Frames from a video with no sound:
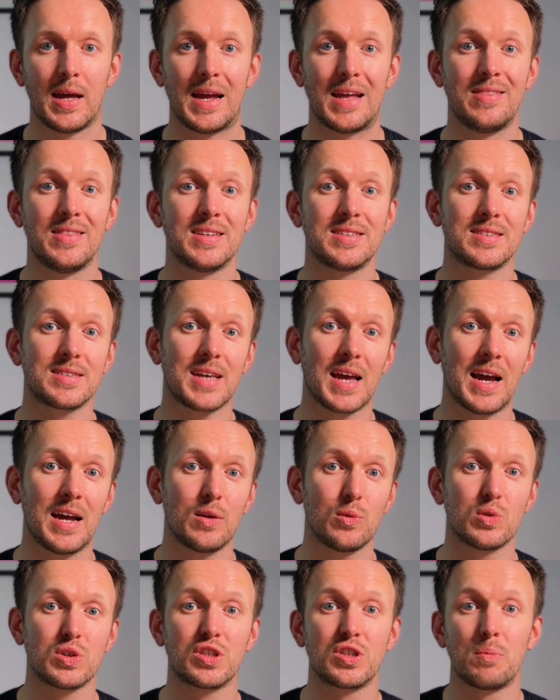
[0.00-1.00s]
And this
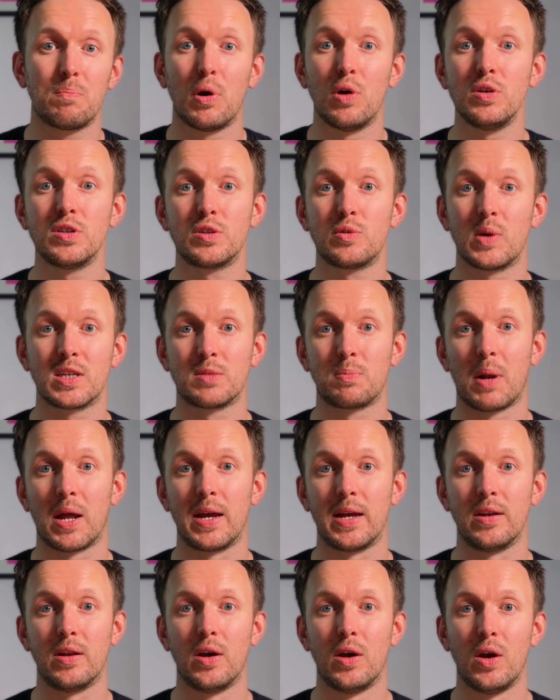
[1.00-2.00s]
scan was supposed to
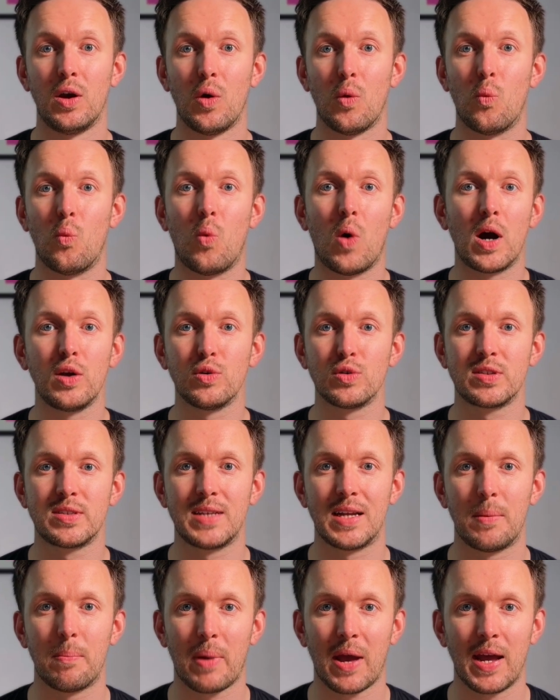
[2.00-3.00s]
explain why you're
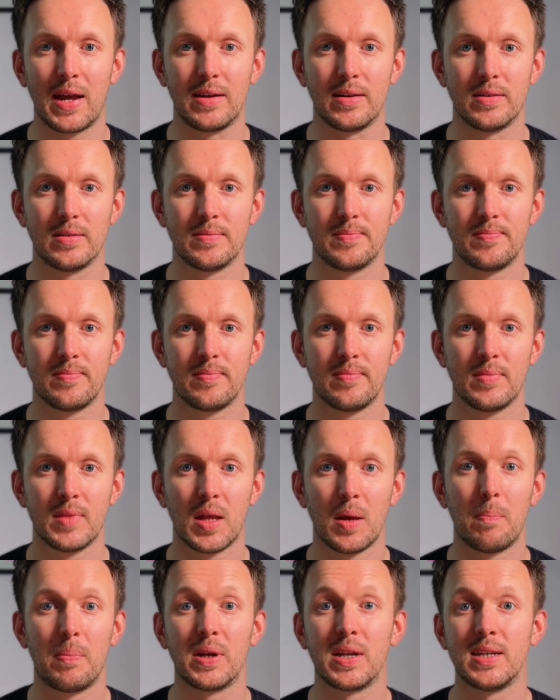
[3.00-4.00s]
still in pain,
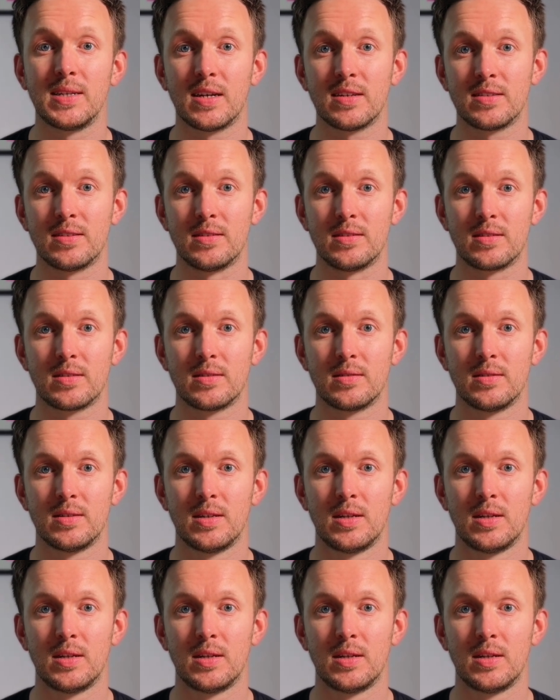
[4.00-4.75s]
but it doesn't.